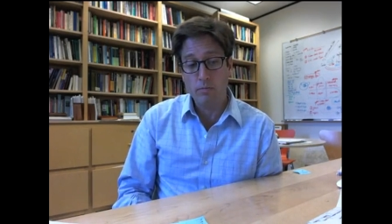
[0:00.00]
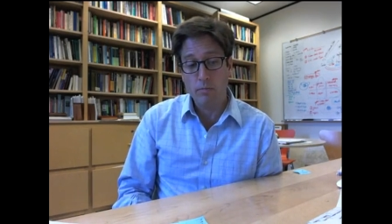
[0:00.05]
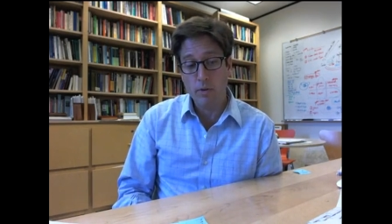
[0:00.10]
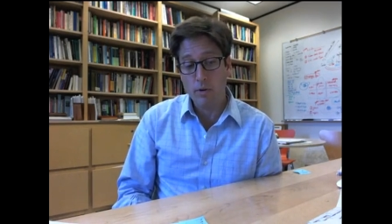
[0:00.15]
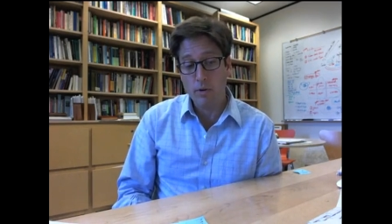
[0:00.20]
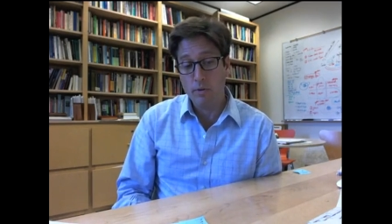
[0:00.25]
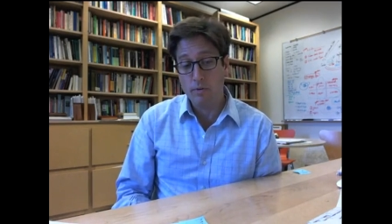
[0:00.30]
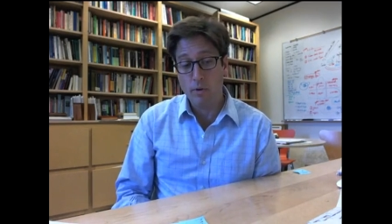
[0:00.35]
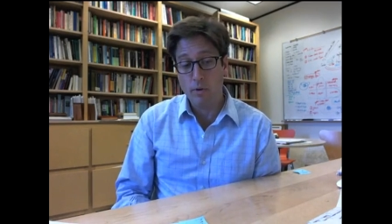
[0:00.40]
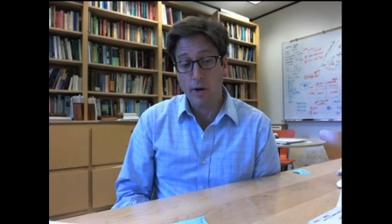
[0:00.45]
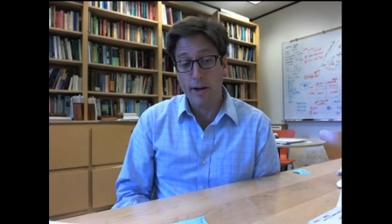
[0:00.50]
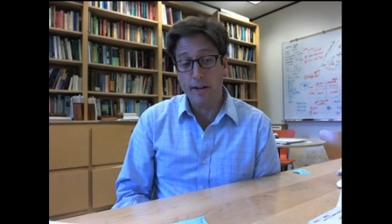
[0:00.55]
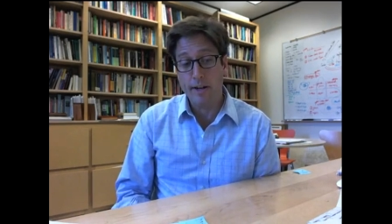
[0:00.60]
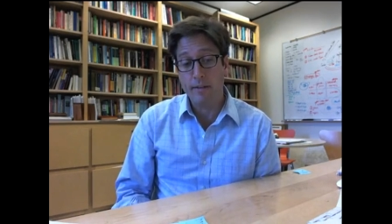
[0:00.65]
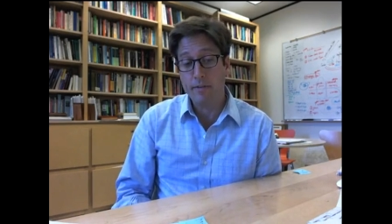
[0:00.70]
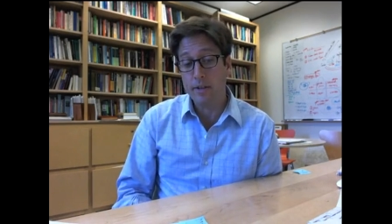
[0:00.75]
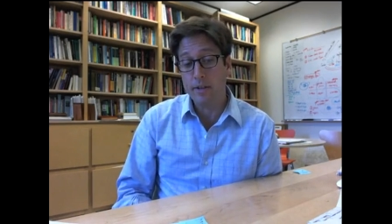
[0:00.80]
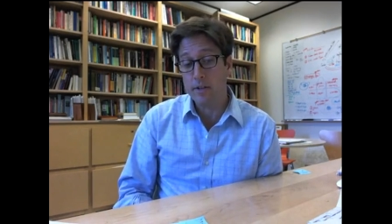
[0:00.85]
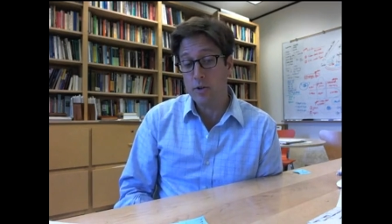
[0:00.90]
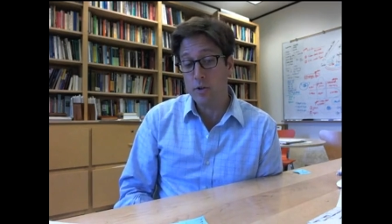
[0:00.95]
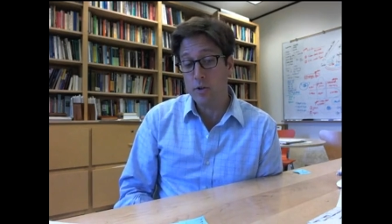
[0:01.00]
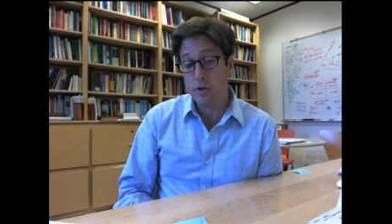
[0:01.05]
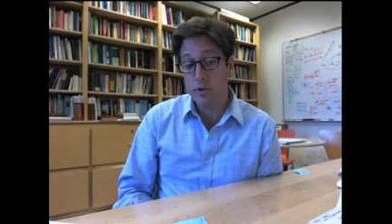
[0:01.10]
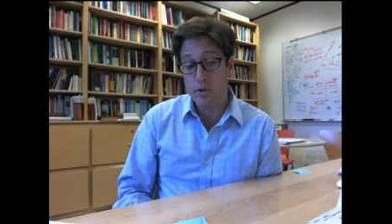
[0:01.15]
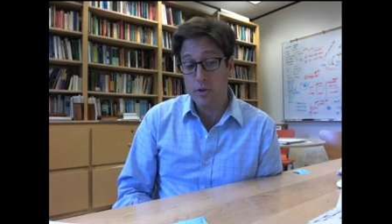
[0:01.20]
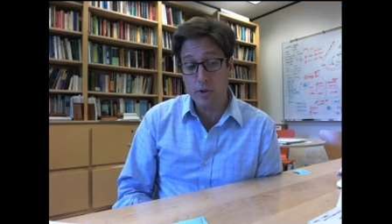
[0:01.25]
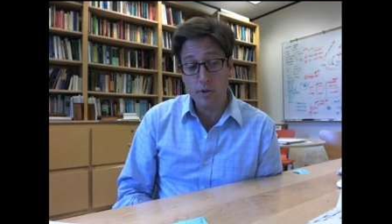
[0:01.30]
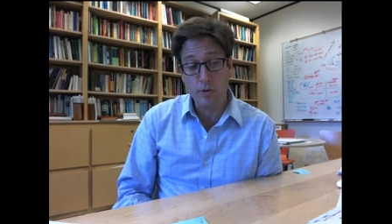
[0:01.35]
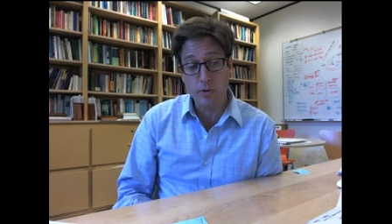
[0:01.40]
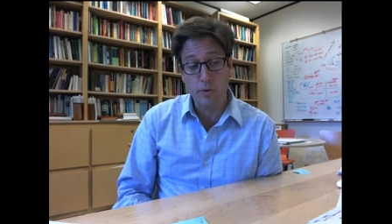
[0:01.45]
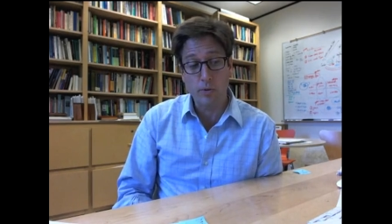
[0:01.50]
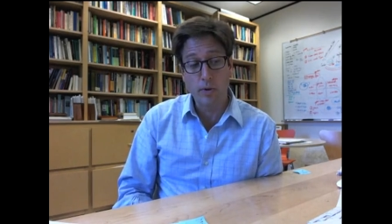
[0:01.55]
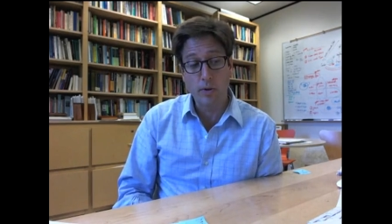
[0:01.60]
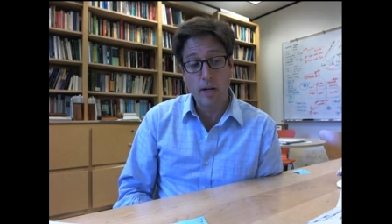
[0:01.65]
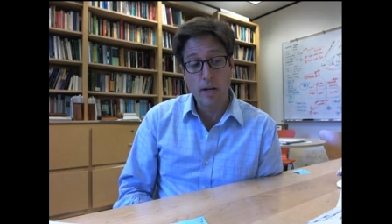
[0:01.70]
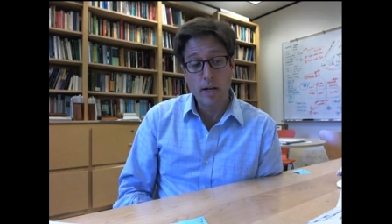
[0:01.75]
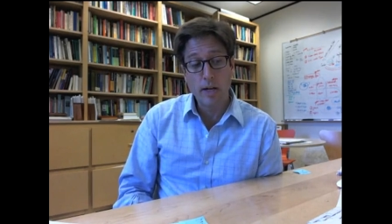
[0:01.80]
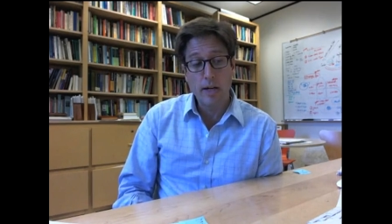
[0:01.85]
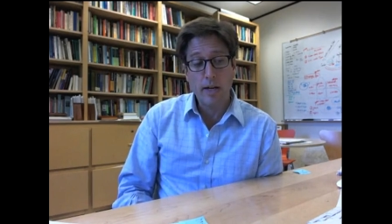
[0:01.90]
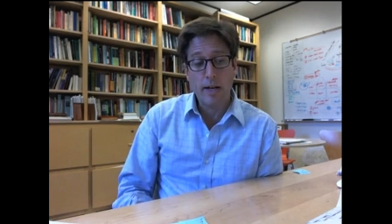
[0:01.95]
are a variety of things you can do.
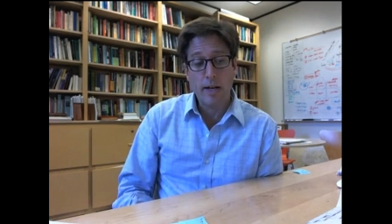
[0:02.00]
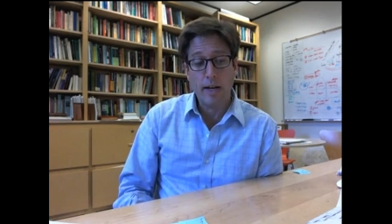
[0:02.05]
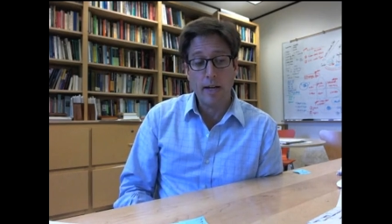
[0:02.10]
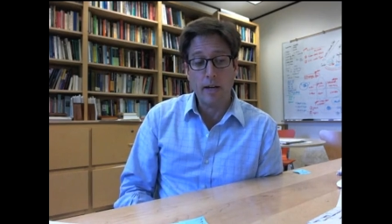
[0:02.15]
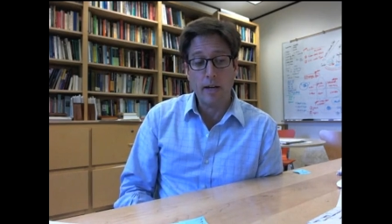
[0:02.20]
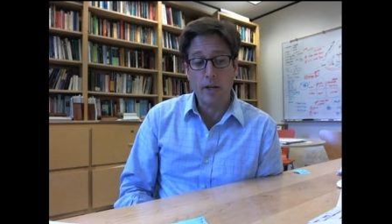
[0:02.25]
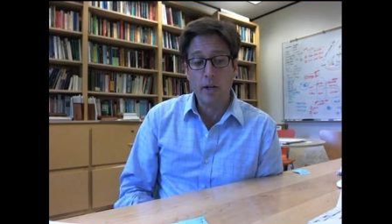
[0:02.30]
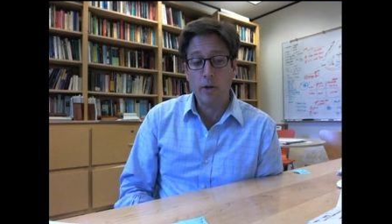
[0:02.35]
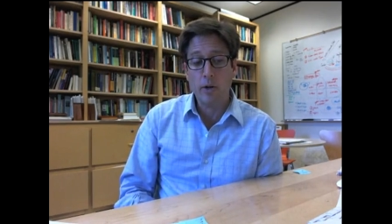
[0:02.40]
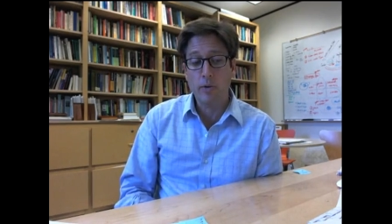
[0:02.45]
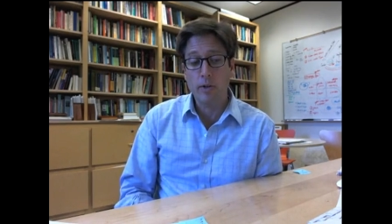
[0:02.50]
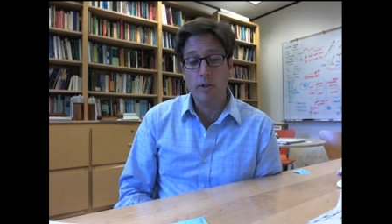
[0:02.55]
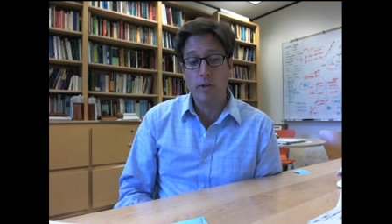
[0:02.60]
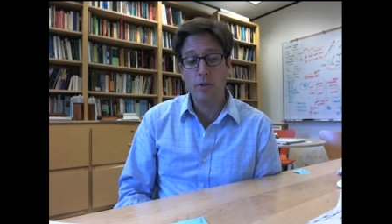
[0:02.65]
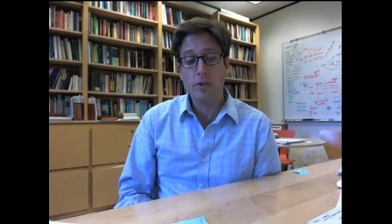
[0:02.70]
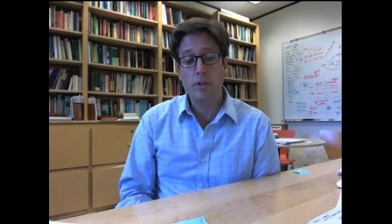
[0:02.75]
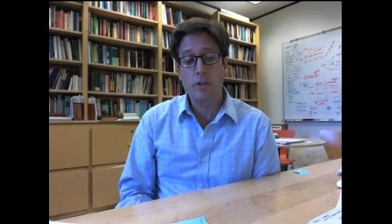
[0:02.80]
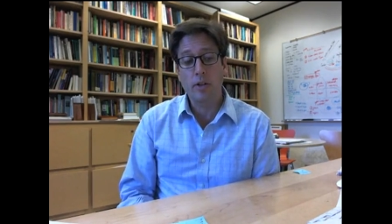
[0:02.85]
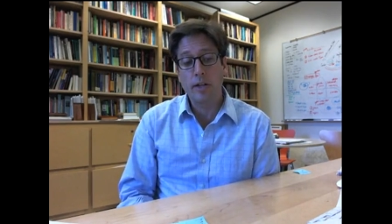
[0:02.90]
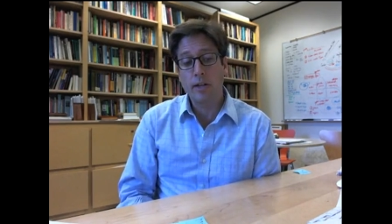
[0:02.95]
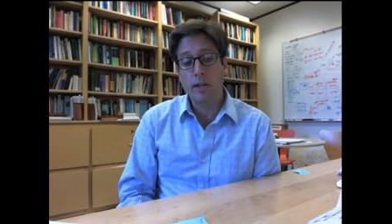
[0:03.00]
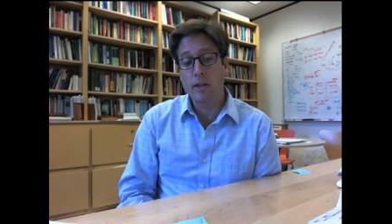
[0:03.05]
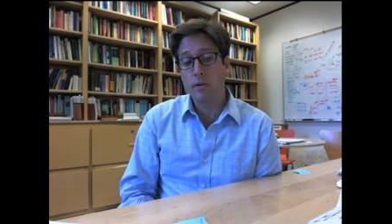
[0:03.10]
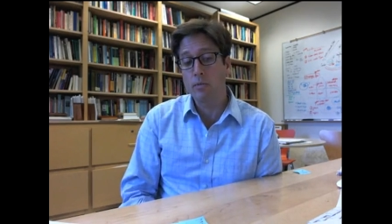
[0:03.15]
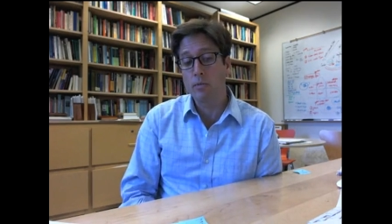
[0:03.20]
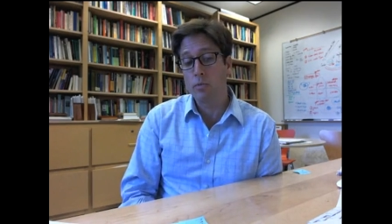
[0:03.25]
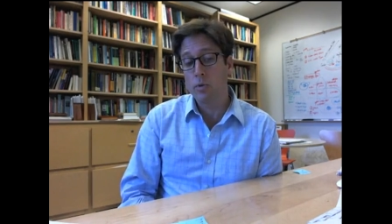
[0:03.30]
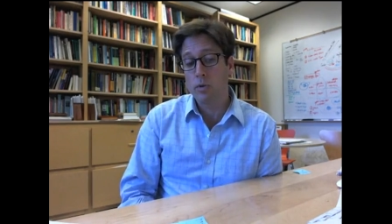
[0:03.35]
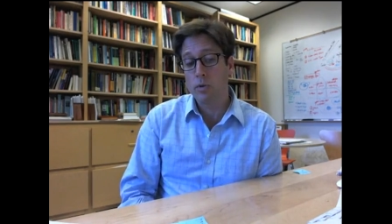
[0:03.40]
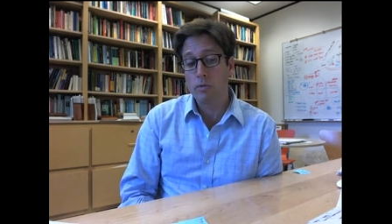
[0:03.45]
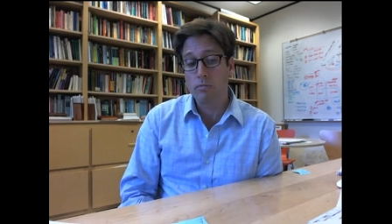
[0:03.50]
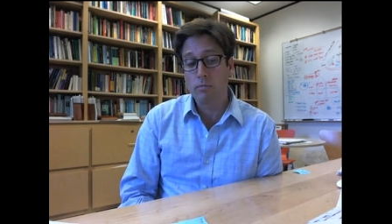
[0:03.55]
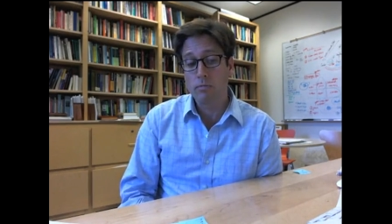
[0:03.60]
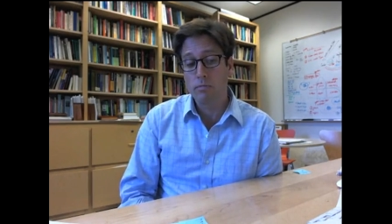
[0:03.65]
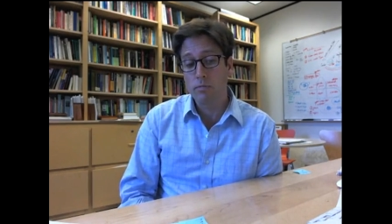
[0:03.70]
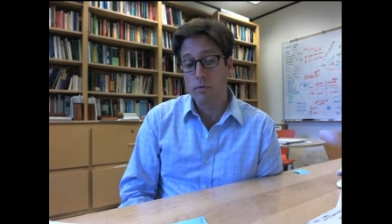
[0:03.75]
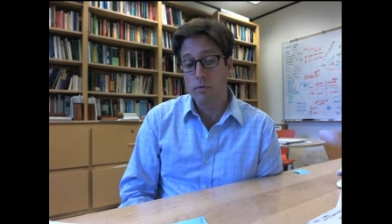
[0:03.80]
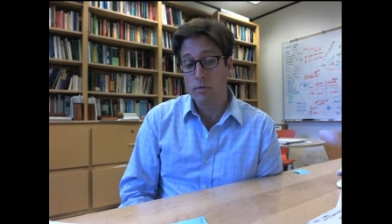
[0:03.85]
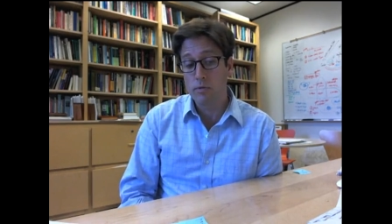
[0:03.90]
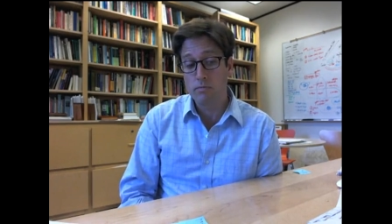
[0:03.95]
And a coalition leader will
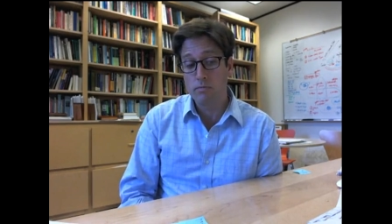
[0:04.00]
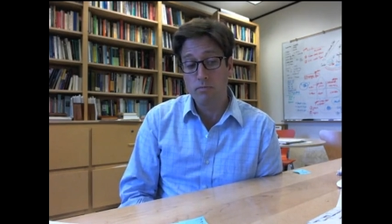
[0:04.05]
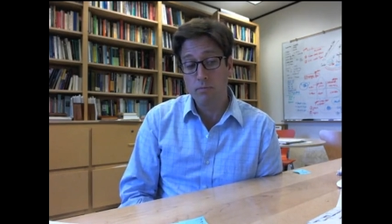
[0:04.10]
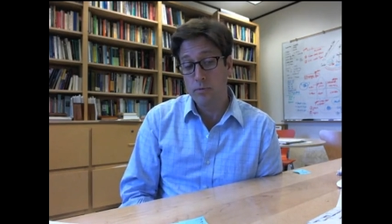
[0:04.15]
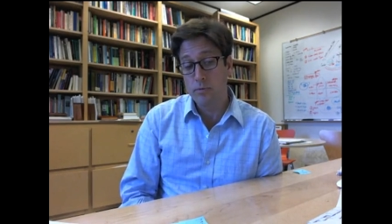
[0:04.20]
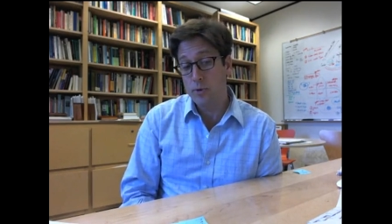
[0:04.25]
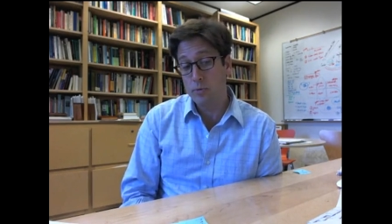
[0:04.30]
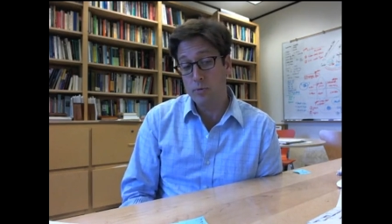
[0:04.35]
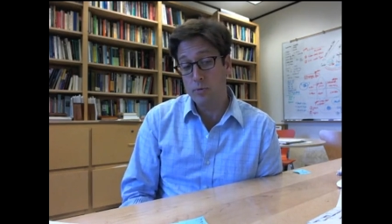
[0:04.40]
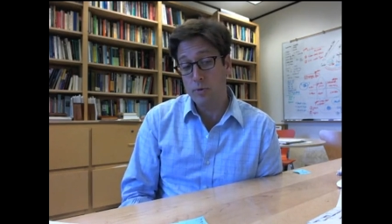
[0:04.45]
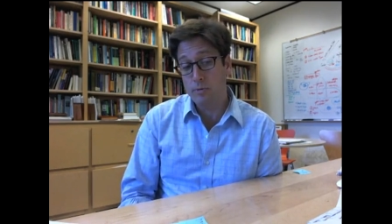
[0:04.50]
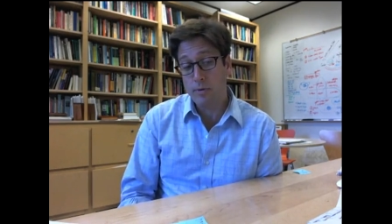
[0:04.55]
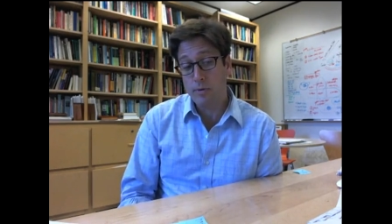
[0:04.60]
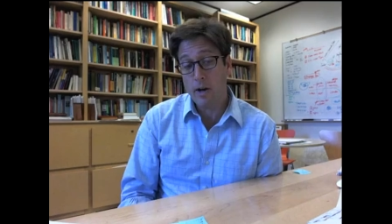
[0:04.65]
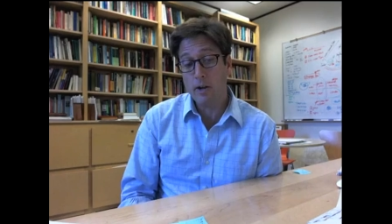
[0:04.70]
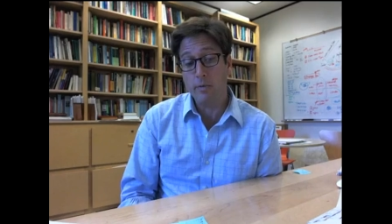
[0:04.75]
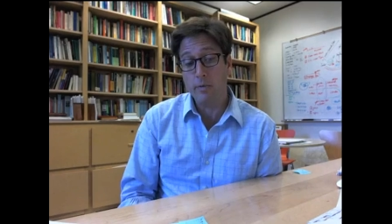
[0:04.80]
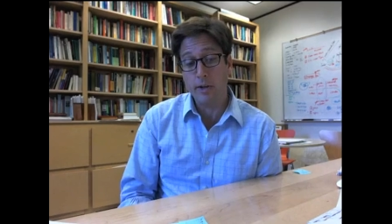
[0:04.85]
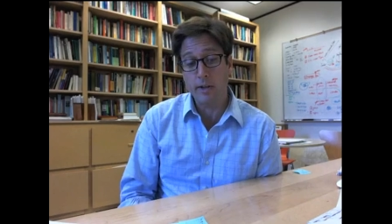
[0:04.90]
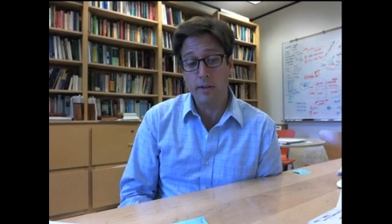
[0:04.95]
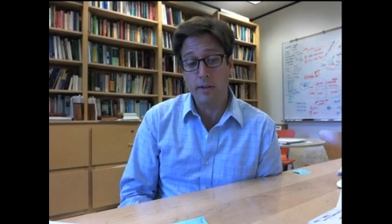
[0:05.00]
do the following.